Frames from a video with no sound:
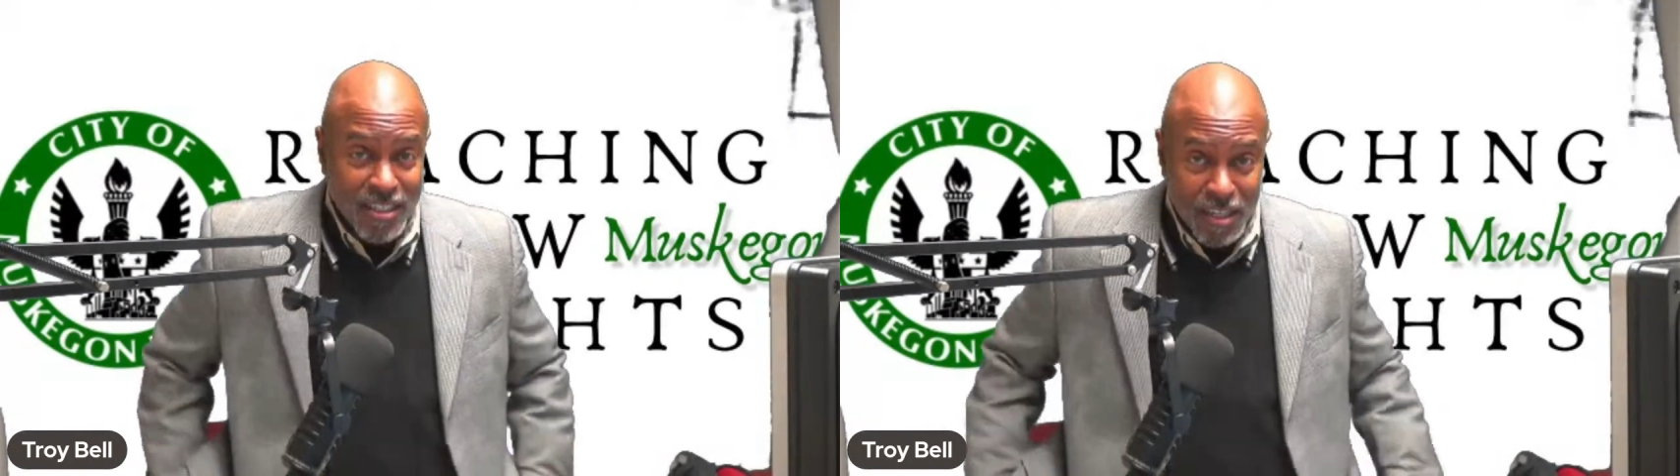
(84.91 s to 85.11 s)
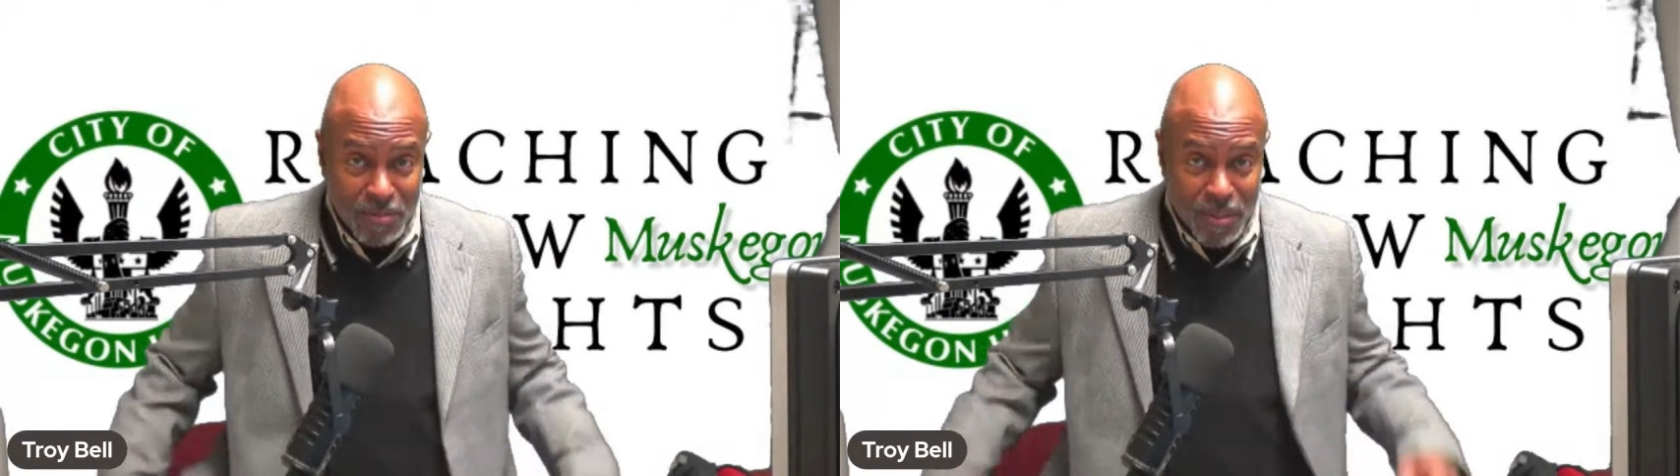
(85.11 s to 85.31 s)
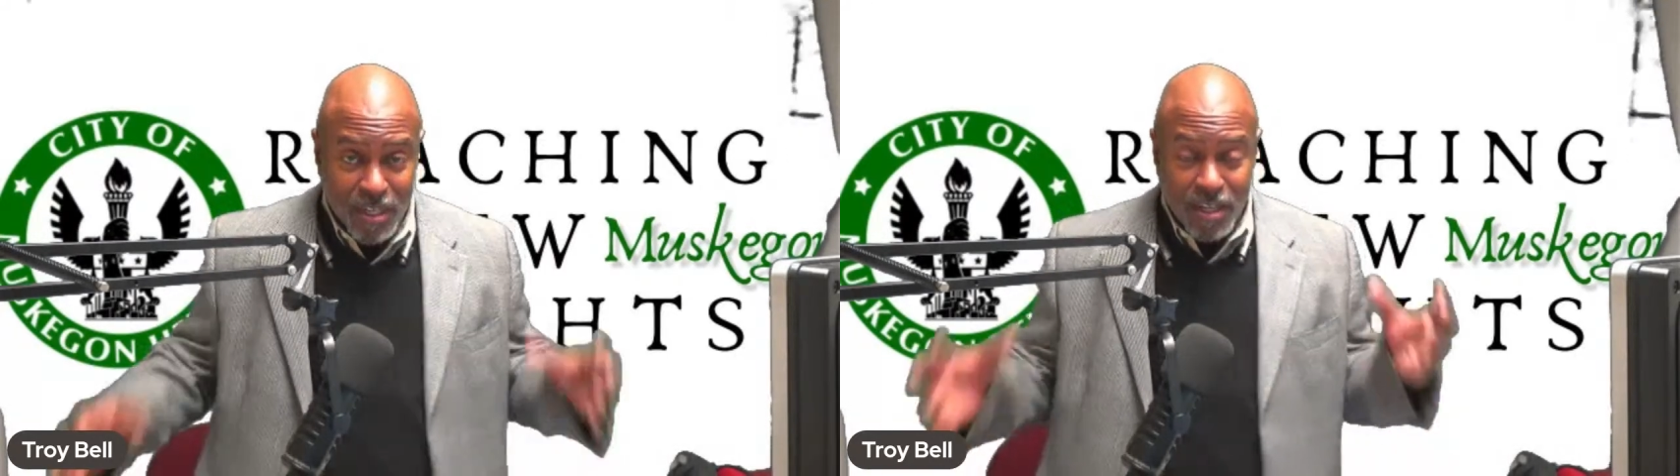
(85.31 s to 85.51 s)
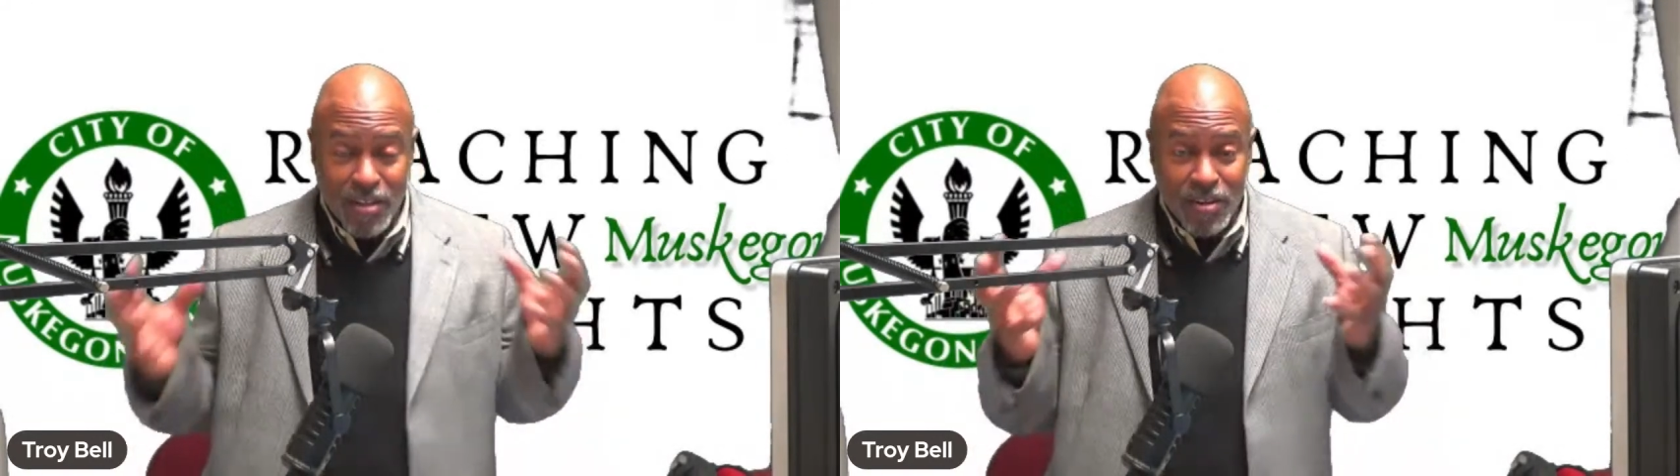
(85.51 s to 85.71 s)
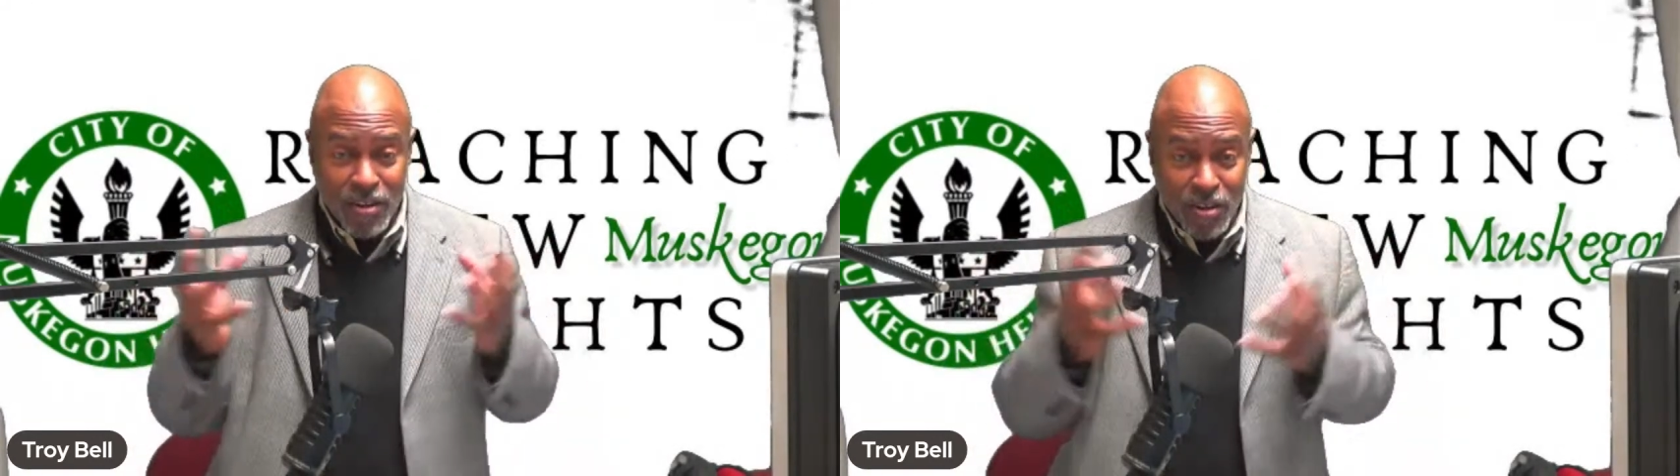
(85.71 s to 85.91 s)
coming
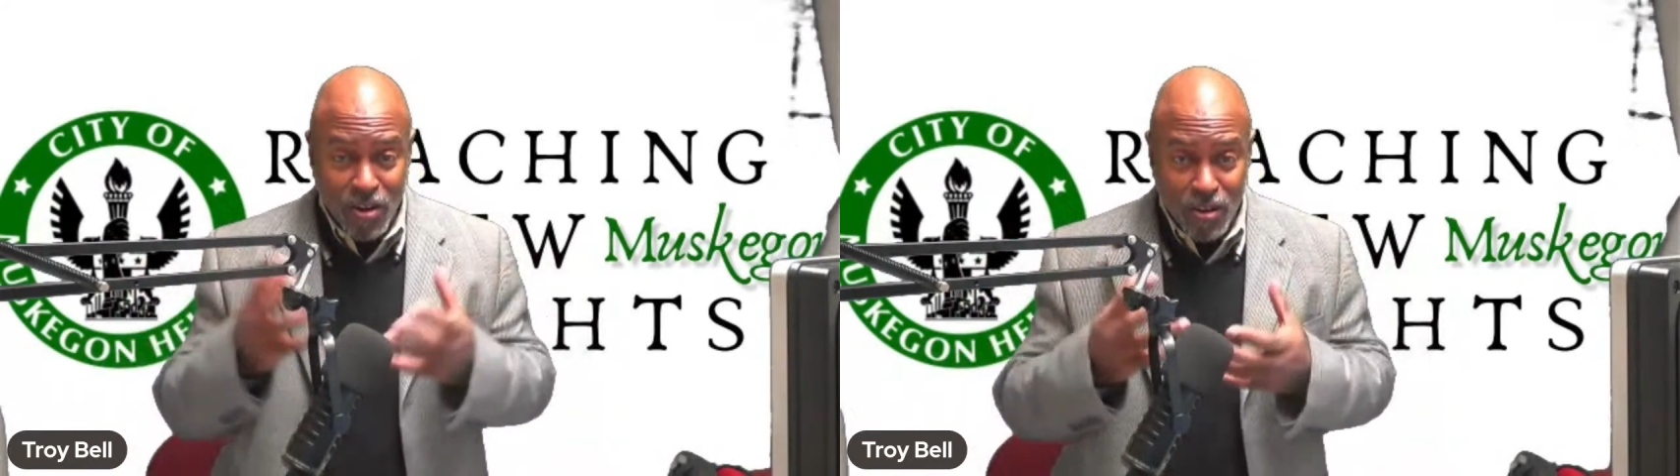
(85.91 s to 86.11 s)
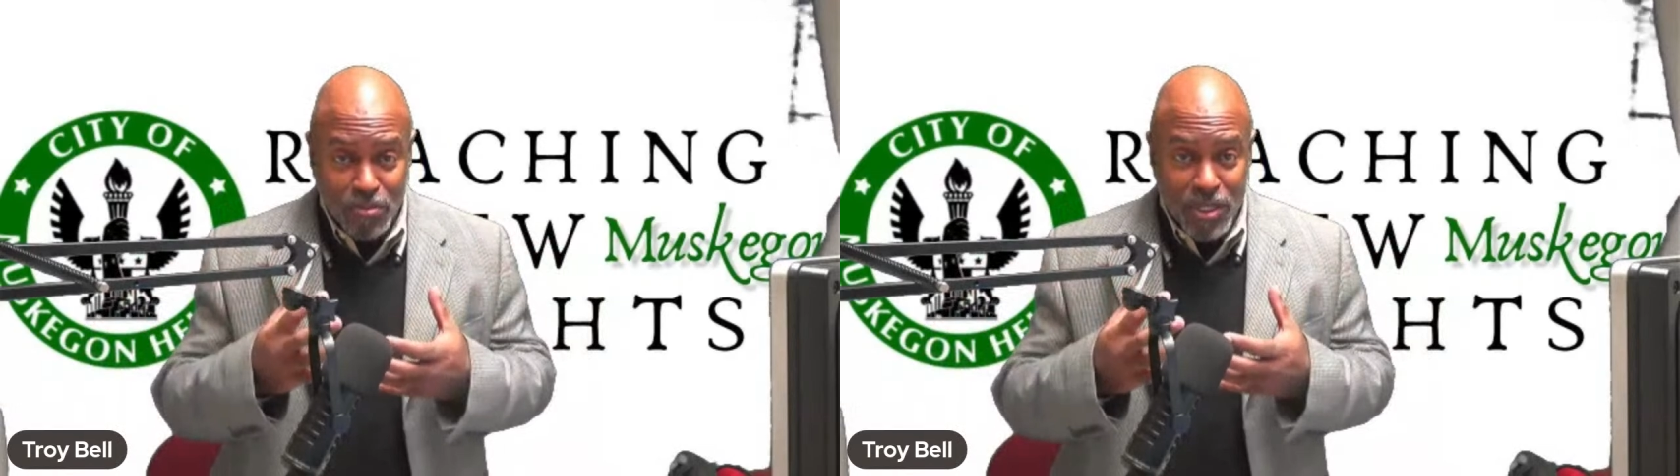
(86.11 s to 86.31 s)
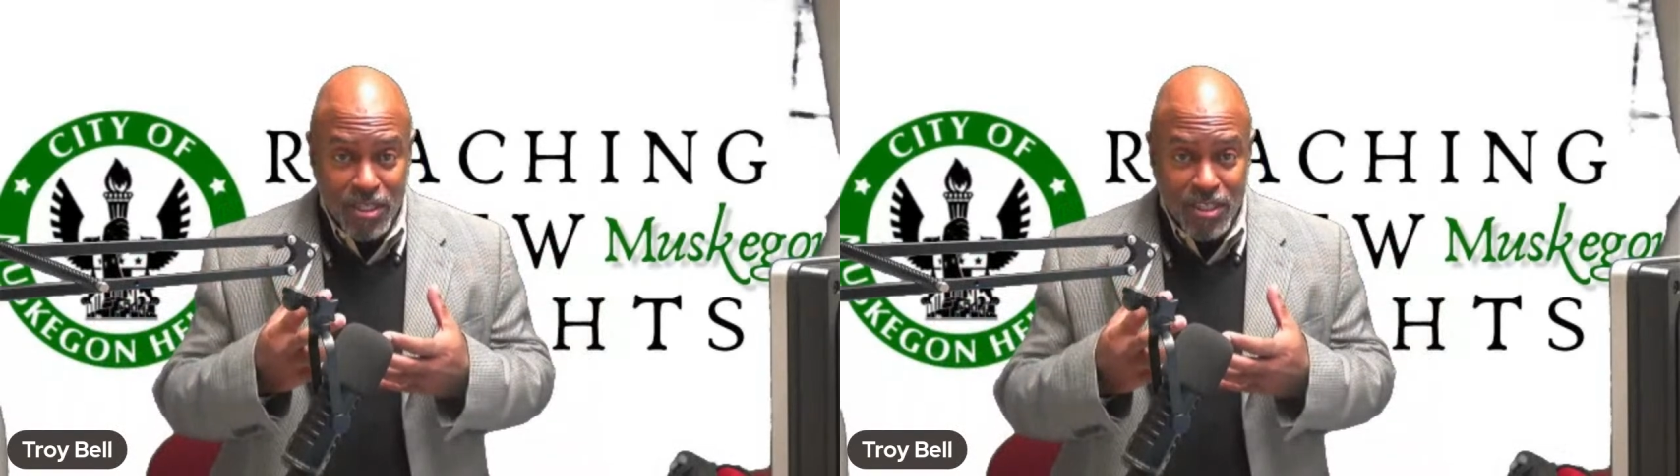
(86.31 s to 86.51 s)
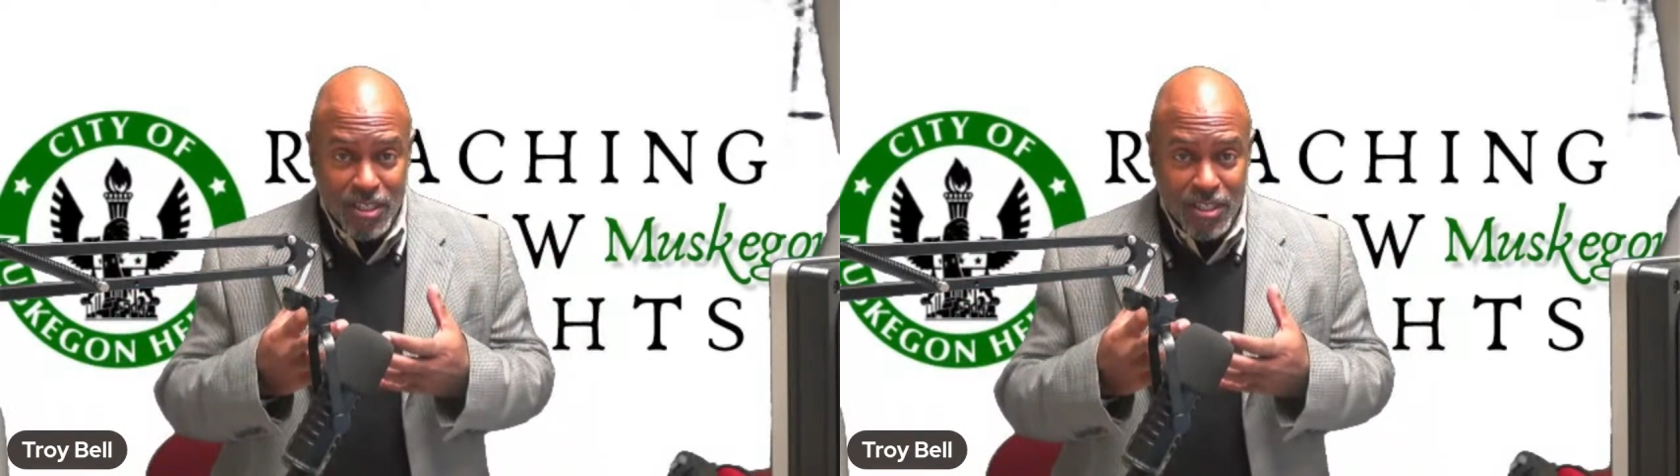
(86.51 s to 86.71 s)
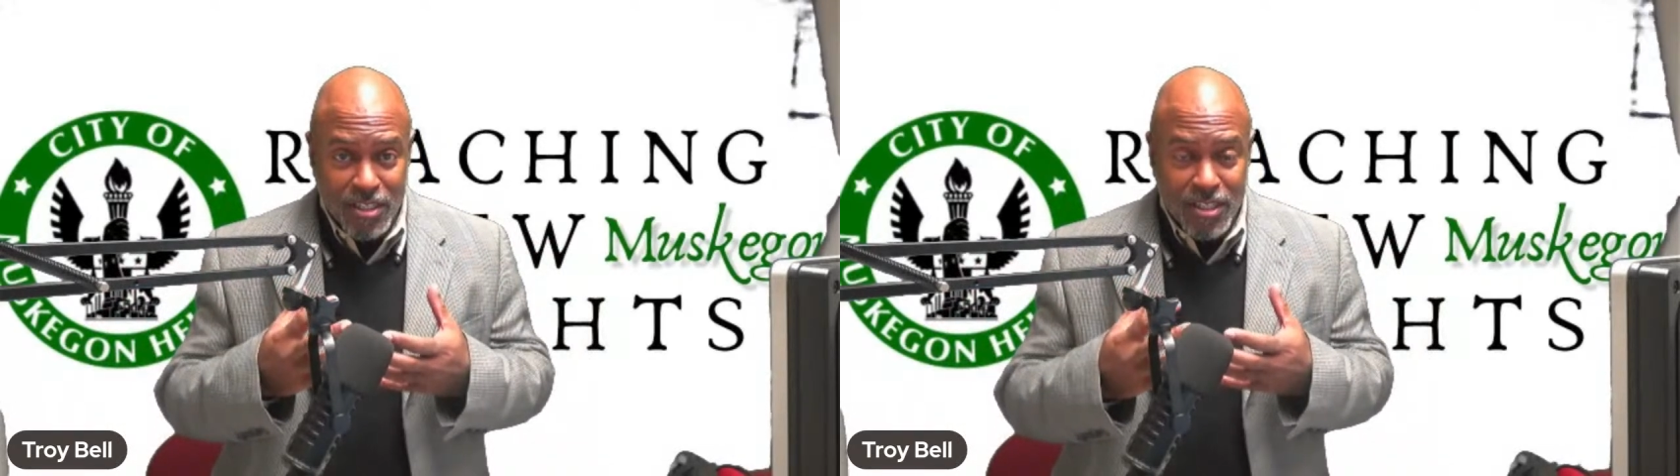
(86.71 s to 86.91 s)
together and all the
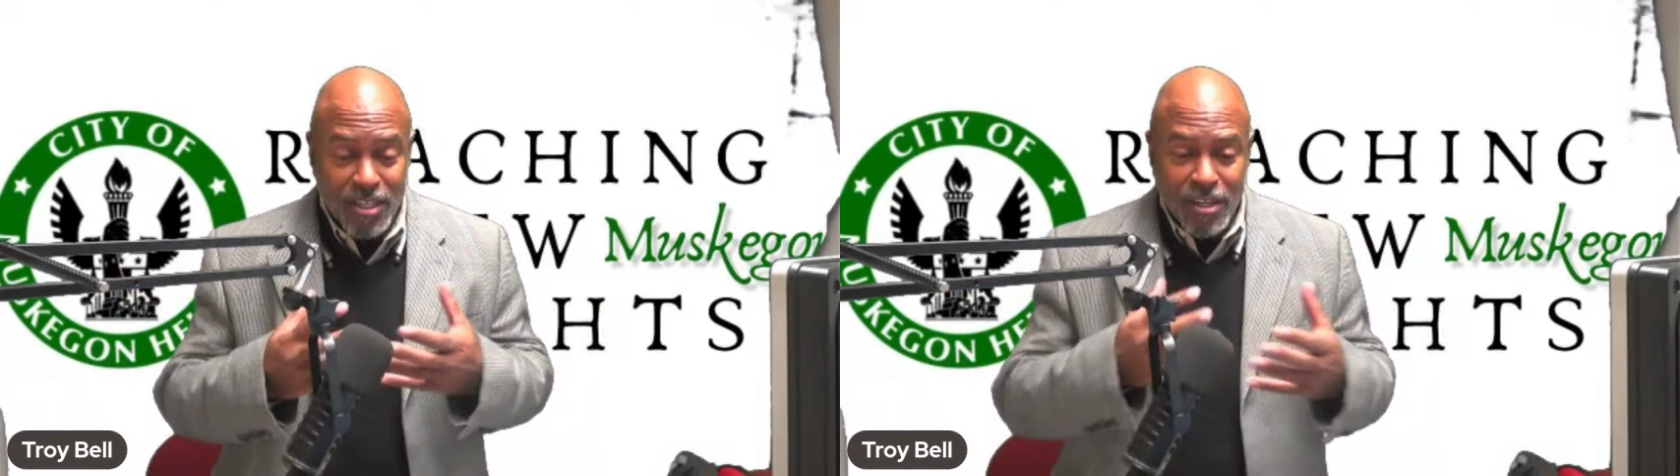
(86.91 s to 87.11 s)
pieces